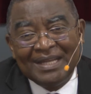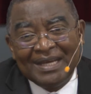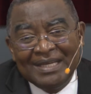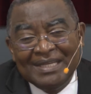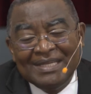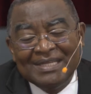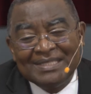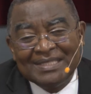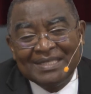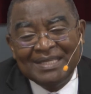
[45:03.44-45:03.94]

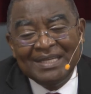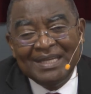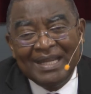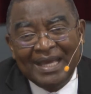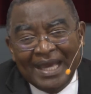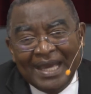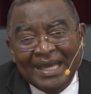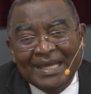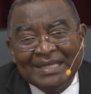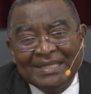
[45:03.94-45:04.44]

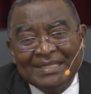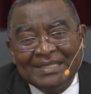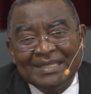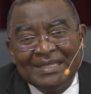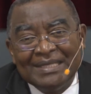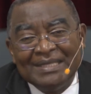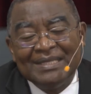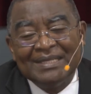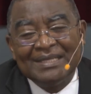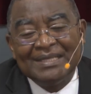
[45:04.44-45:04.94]

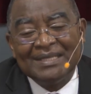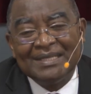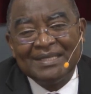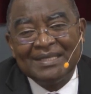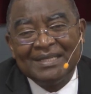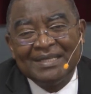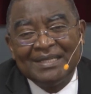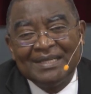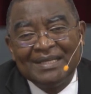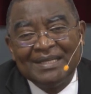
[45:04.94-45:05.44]
1980
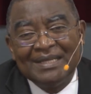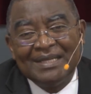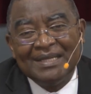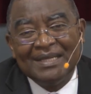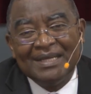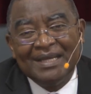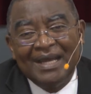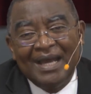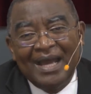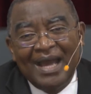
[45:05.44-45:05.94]

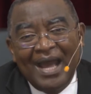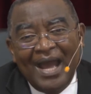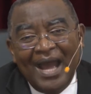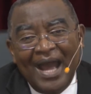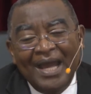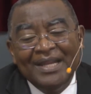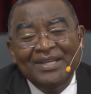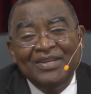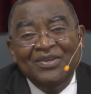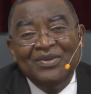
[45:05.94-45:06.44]

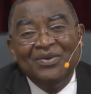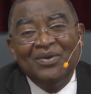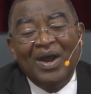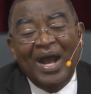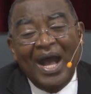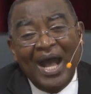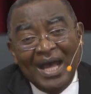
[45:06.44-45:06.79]
and you